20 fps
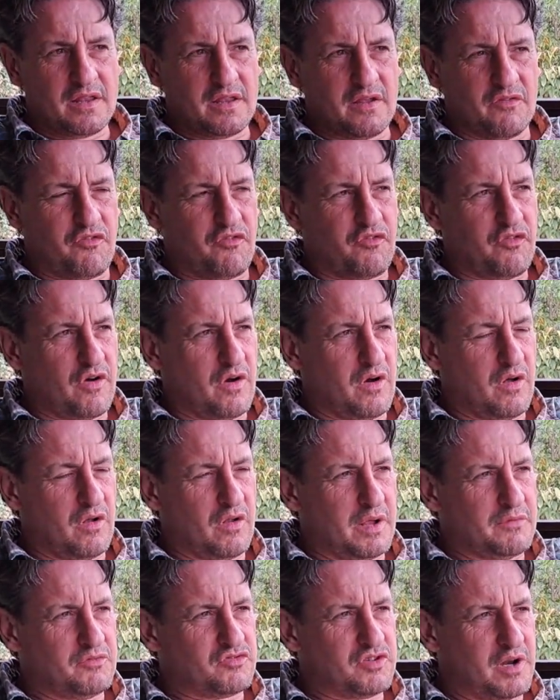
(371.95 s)
The
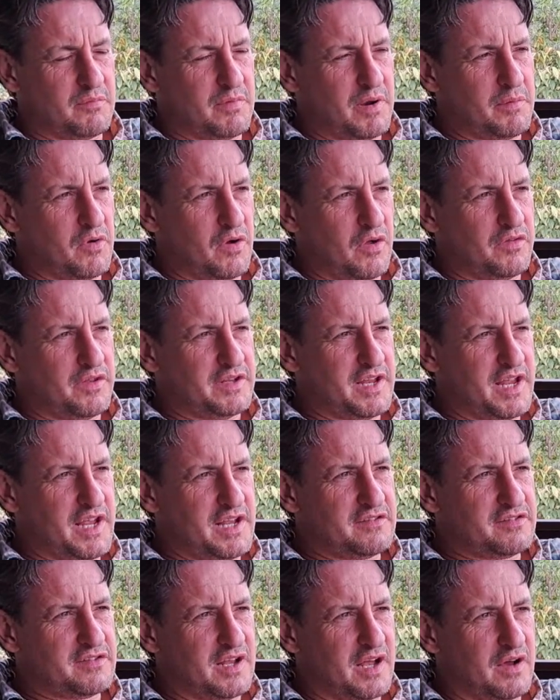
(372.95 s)
fall, I'm trying to remember all the
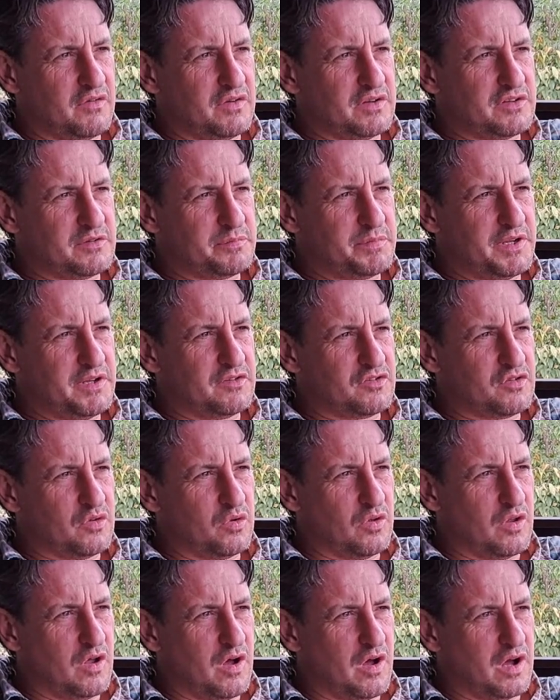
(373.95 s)
dates now. It's been
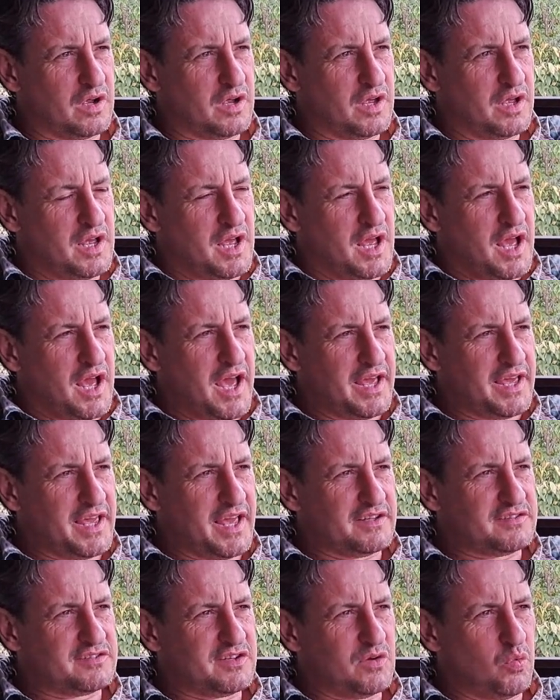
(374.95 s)
so long. I
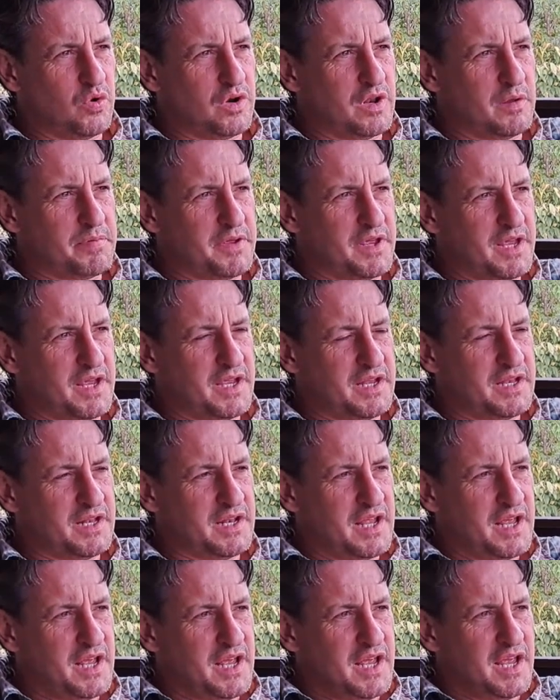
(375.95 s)
guess it would have
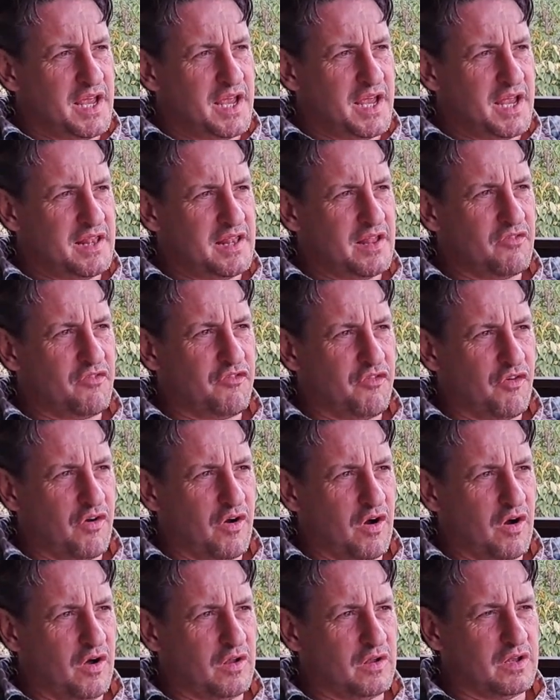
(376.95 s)
been in the
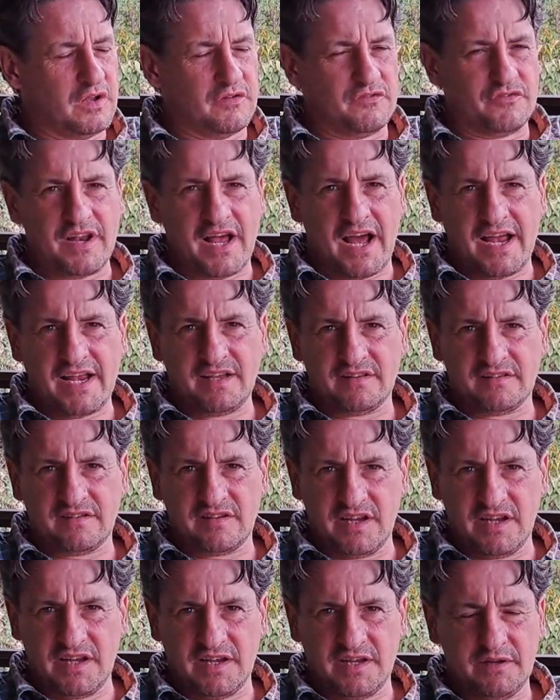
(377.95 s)
fall of
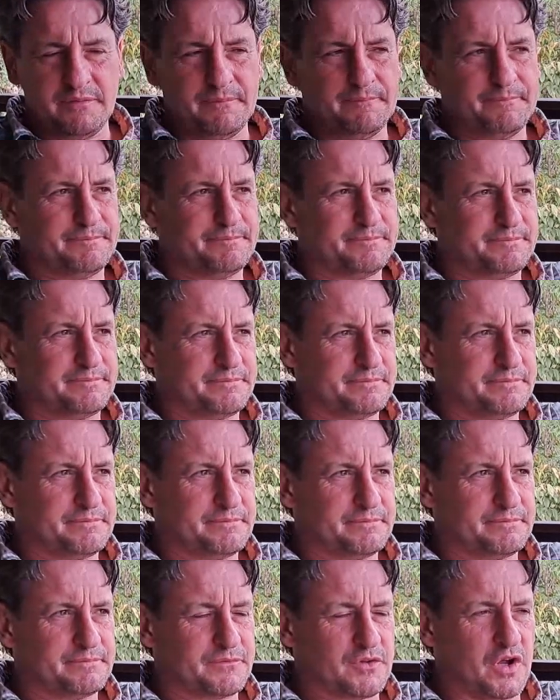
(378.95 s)
19,
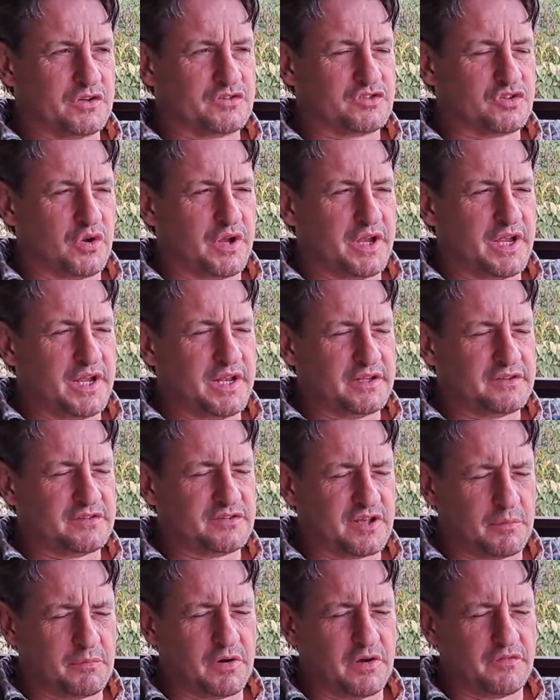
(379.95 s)
or sorry, in the
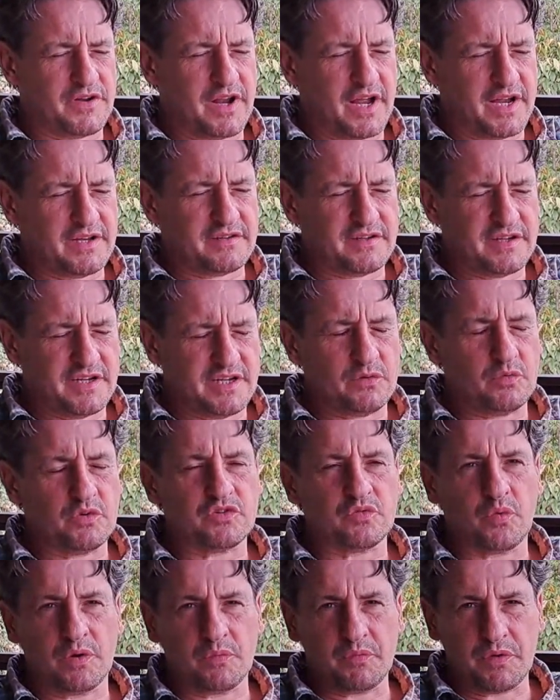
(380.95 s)
summer of 19
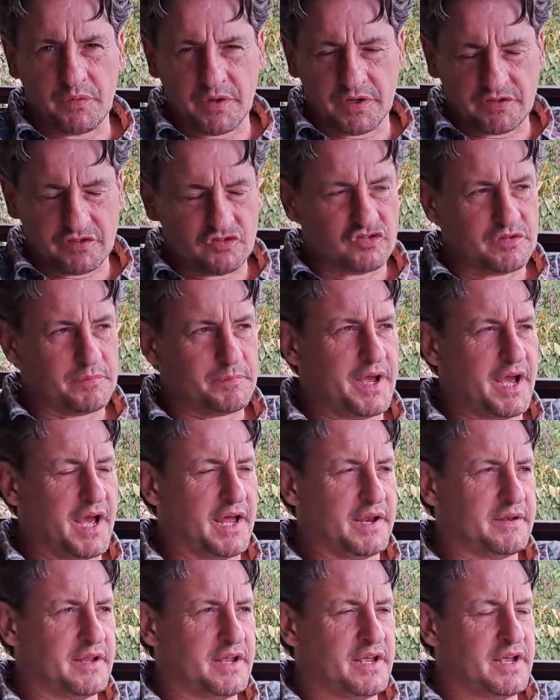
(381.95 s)
was when we went to
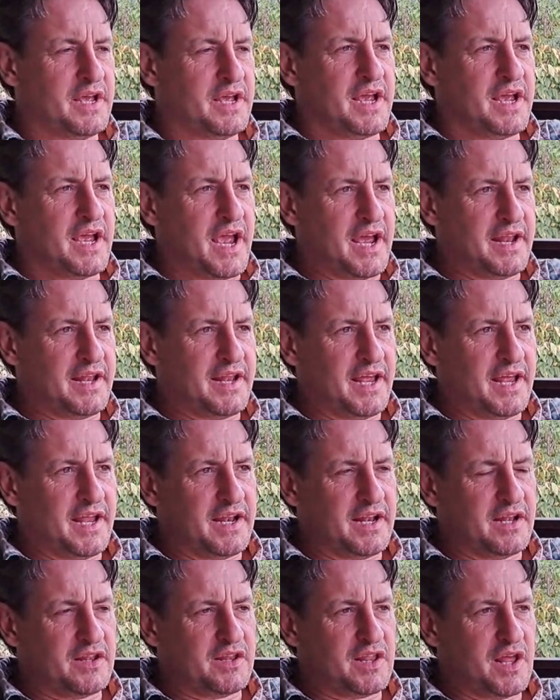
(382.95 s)
Japan. And
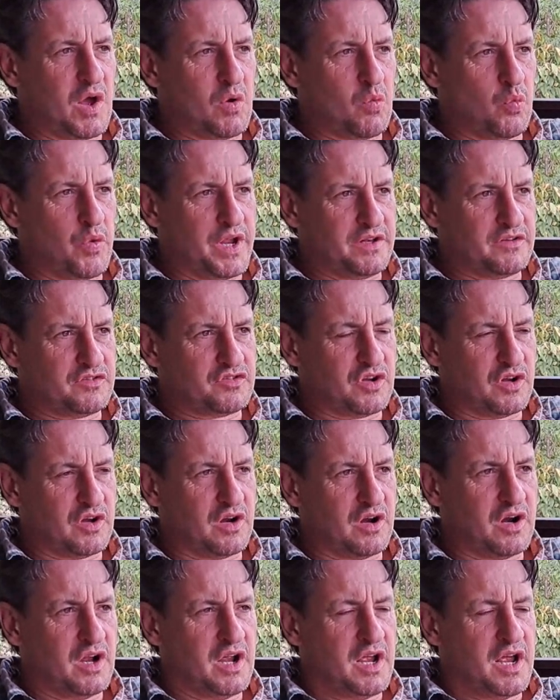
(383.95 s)
then that
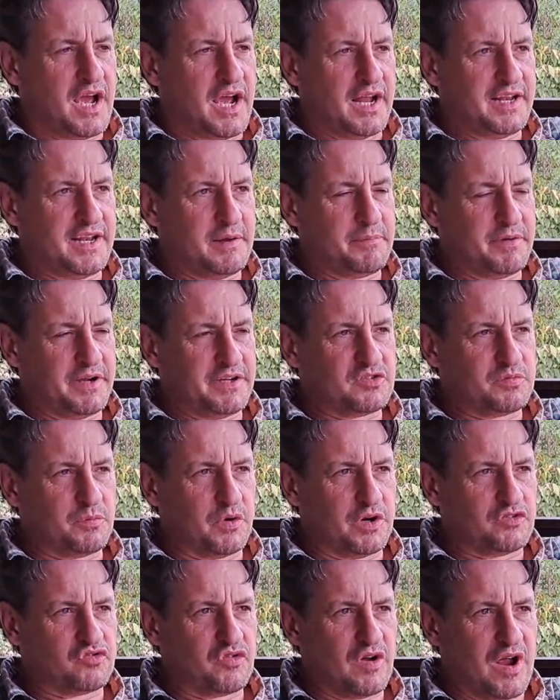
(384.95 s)
winter, I did a bunch
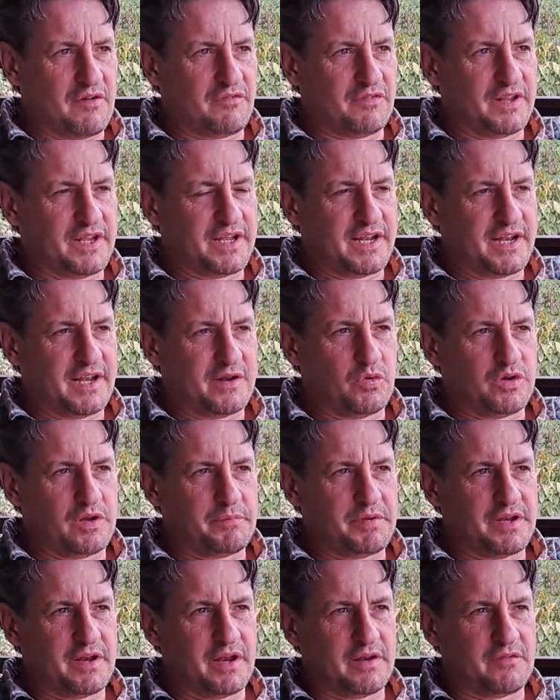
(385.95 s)
more traveling, and it would
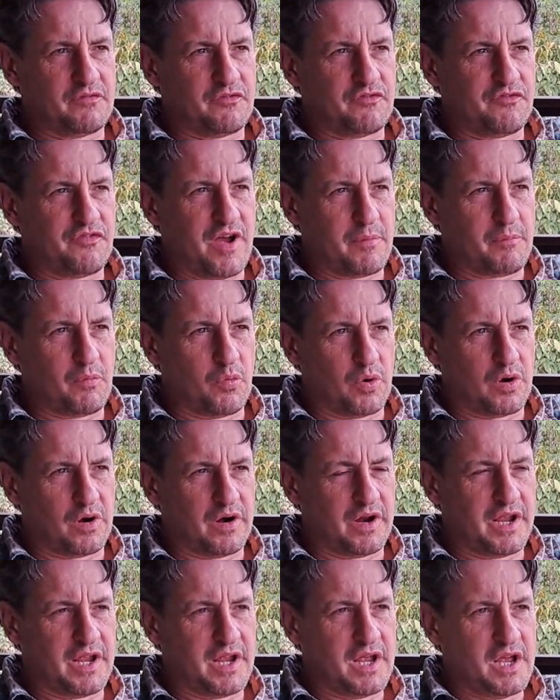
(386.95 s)
have been in
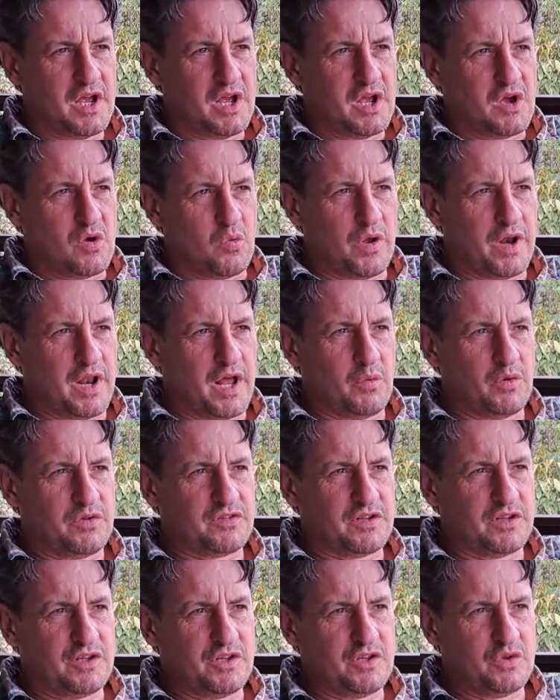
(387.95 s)
February when I
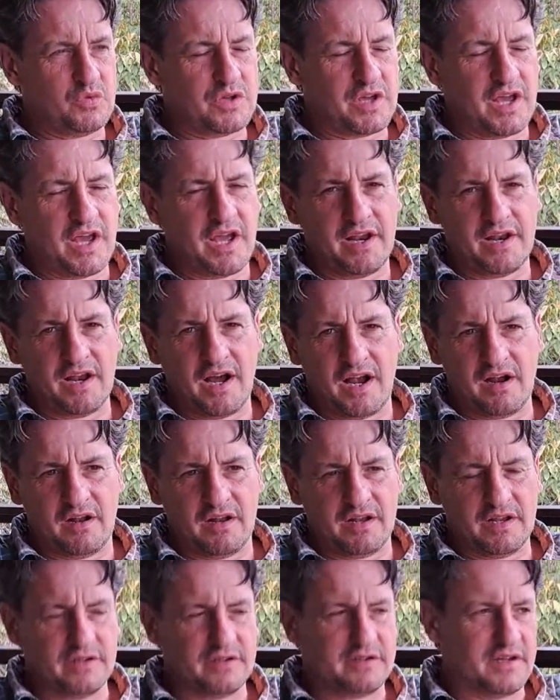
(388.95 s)
was in the UK and
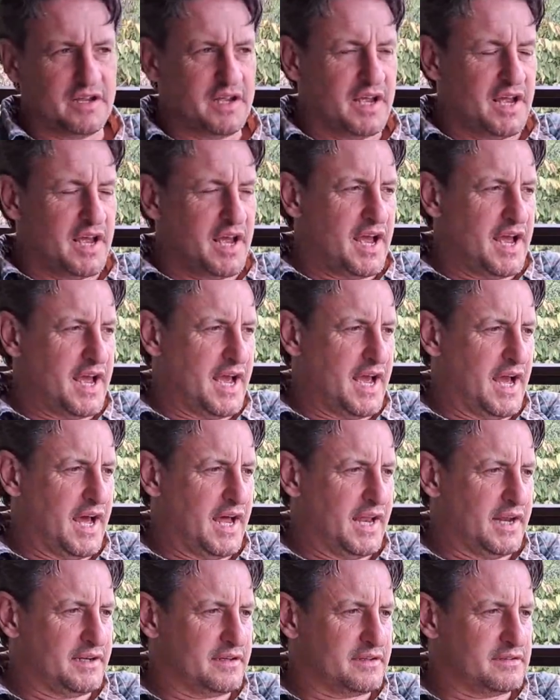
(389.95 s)
Ireland,
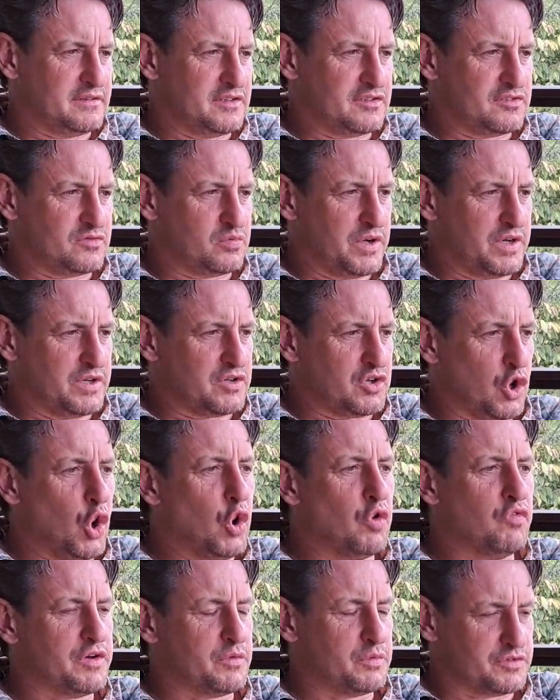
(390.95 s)
and just when
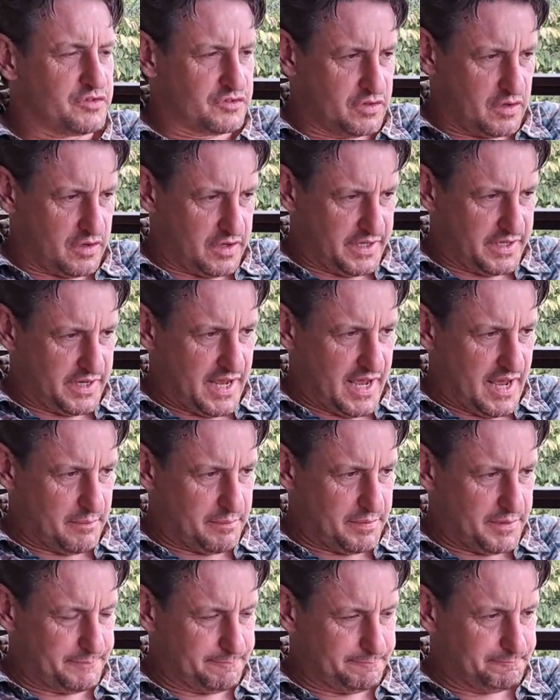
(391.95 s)
COVID was starting to
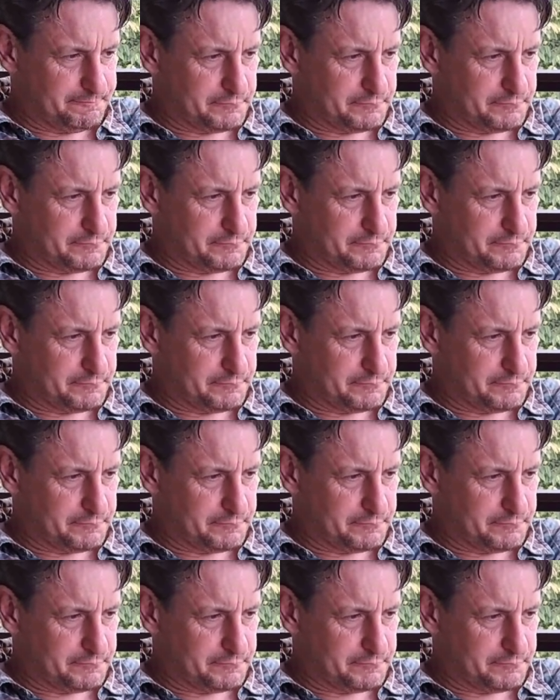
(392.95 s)
happen.